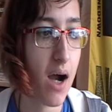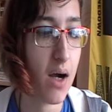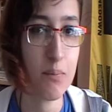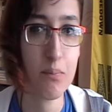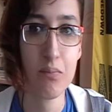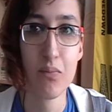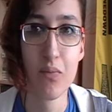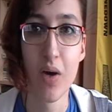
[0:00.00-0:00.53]

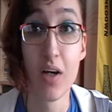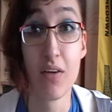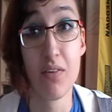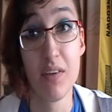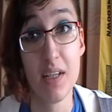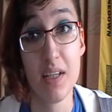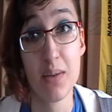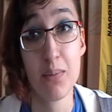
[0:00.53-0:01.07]
um,
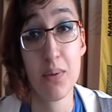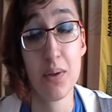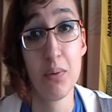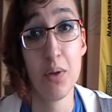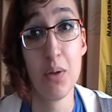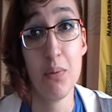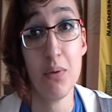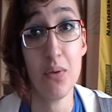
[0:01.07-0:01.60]
after this one I'm
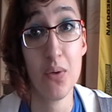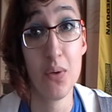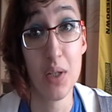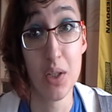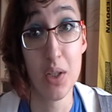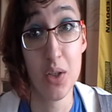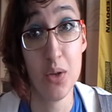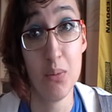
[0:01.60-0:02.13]
going to be
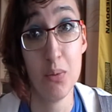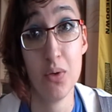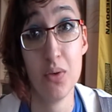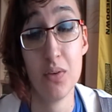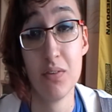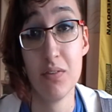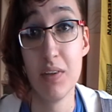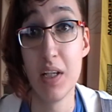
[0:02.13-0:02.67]
recording two more
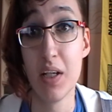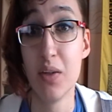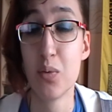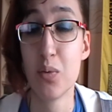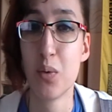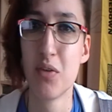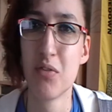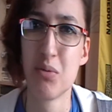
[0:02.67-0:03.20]
videos,
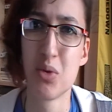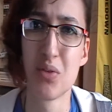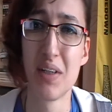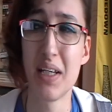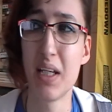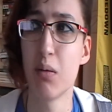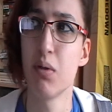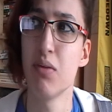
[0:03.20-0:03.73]
one of them's not really
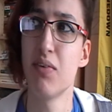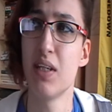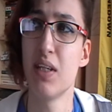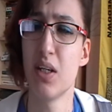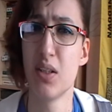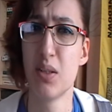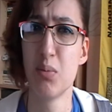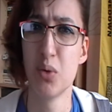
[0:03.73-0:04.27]
going to be a
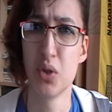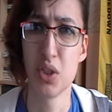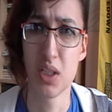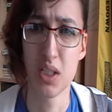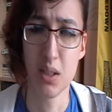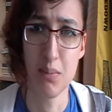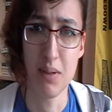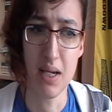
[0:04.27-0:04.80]
video, it's more just
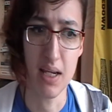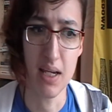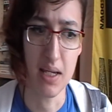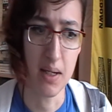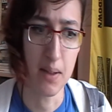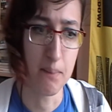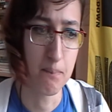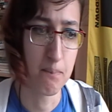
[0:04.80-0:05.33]
going to be
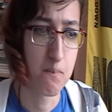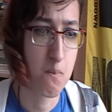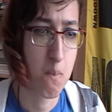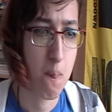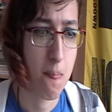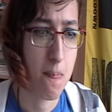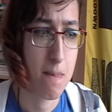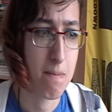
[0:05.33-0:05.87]
a,
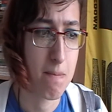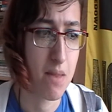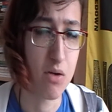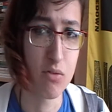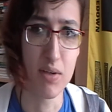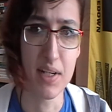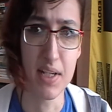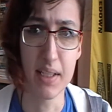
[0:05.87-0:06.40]
um, a
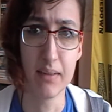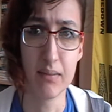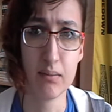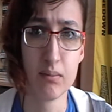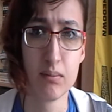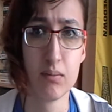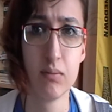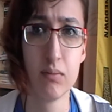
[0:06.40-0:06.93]
reading
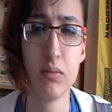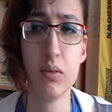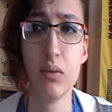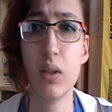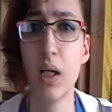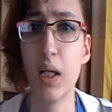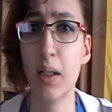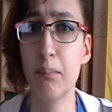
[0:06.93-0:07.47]

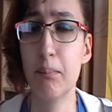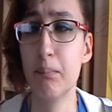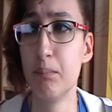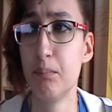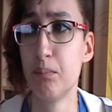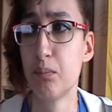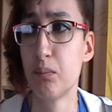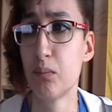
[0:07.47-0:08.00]
um,
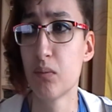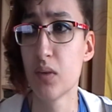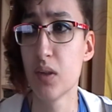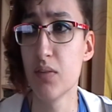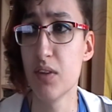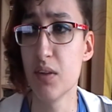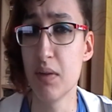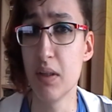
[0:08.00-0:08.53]

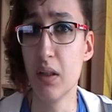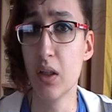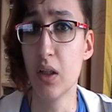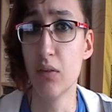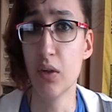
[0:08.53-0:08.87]
of something that I